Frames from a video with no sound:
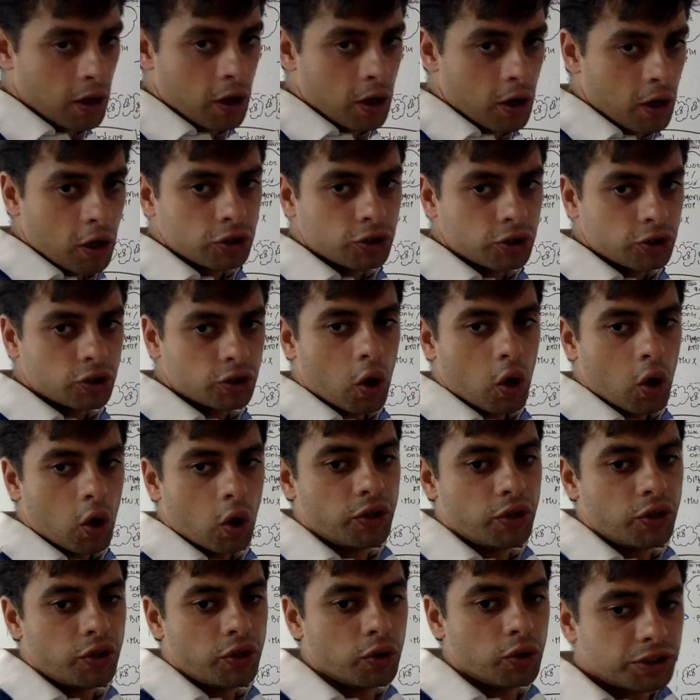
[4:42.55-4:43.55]
So
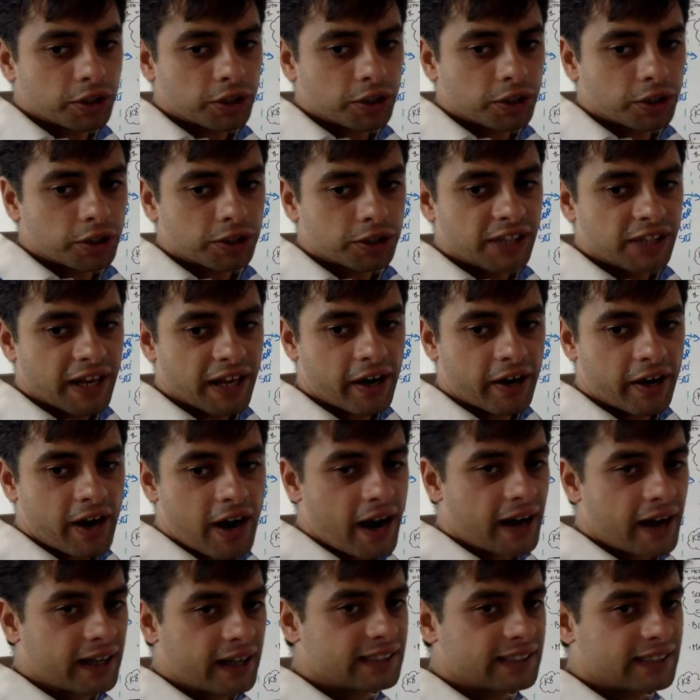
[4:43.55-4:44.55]
users that are
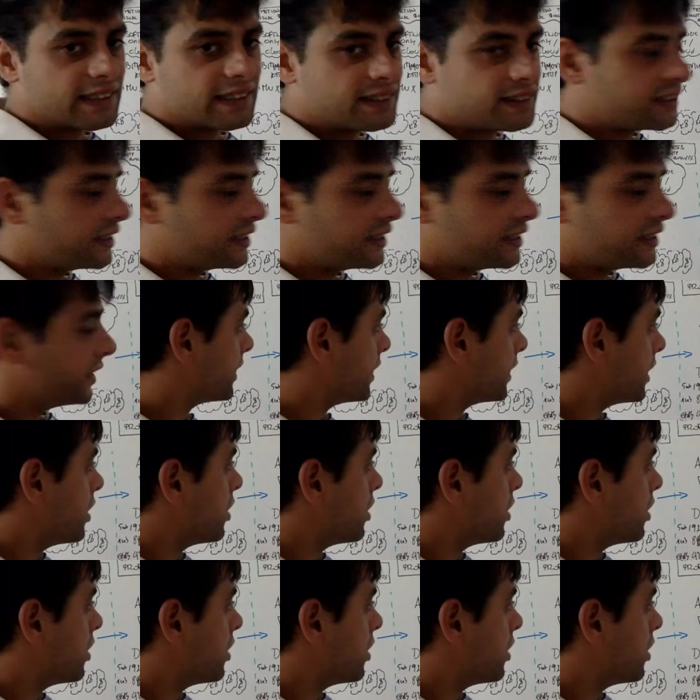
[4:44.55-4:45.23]
accessing